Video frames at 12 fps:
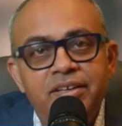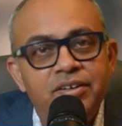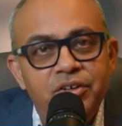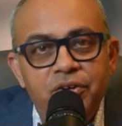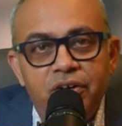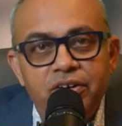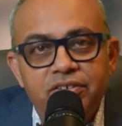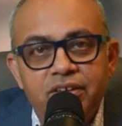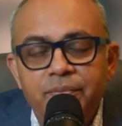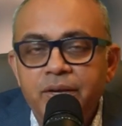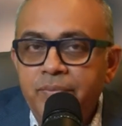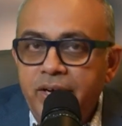Cure is
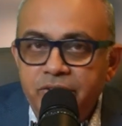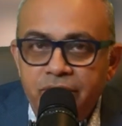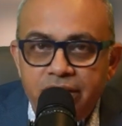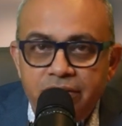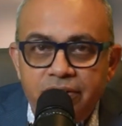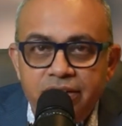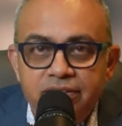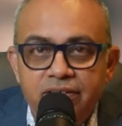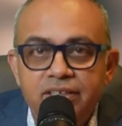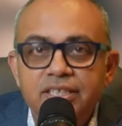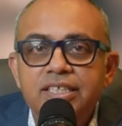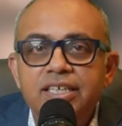coming by
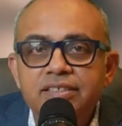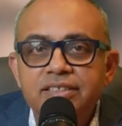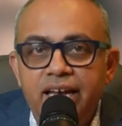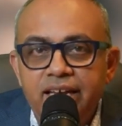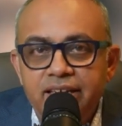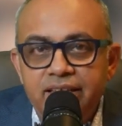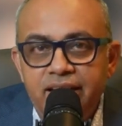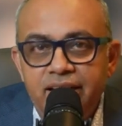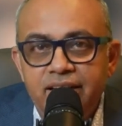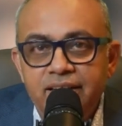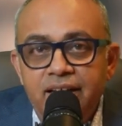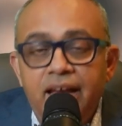2027. Just hang in there.
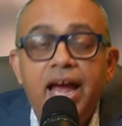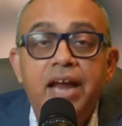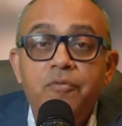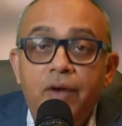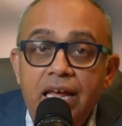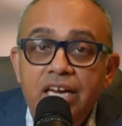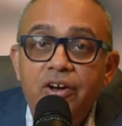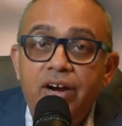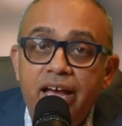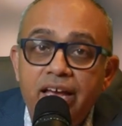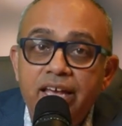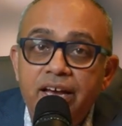And while you're
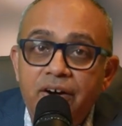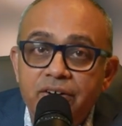hanging out at